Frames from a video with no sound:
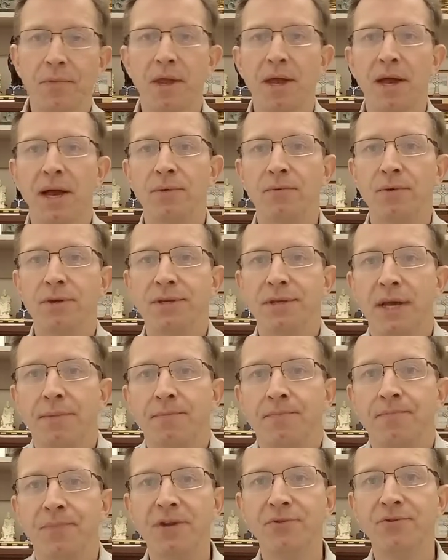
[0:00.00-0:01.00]
I was
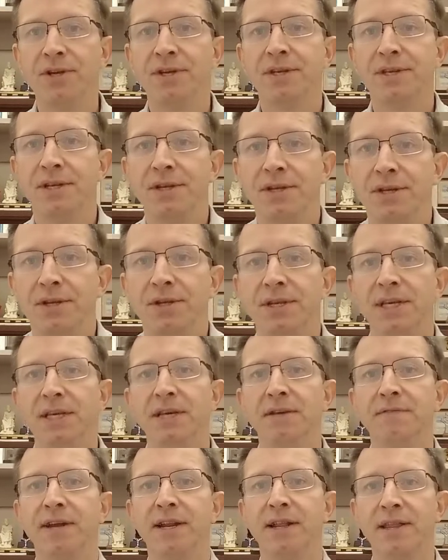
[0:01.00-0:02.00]
interested to see
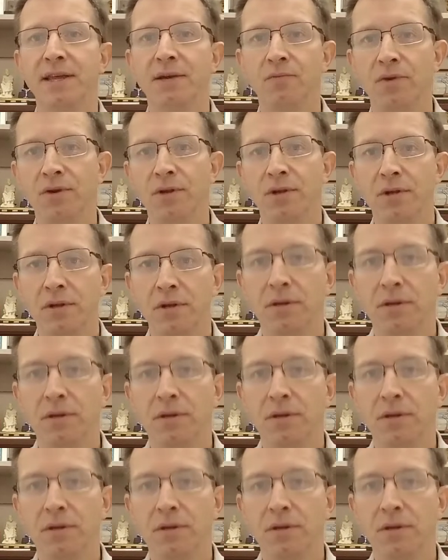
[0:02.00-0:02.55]
if anything